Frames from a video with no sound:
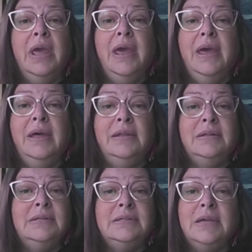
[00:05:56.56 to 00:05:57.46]

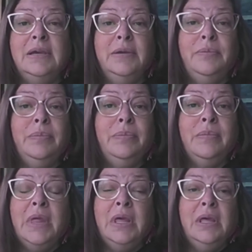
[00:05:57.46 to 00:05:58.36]
And, um,
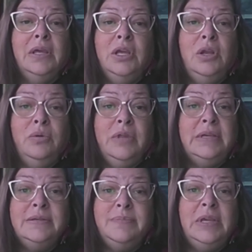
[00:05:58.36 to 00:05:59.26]
you know,
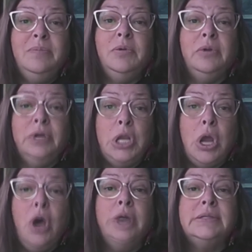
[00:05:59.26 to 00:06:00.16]
these people are
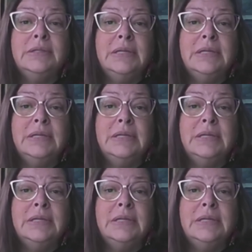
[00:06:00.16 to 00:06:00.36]
not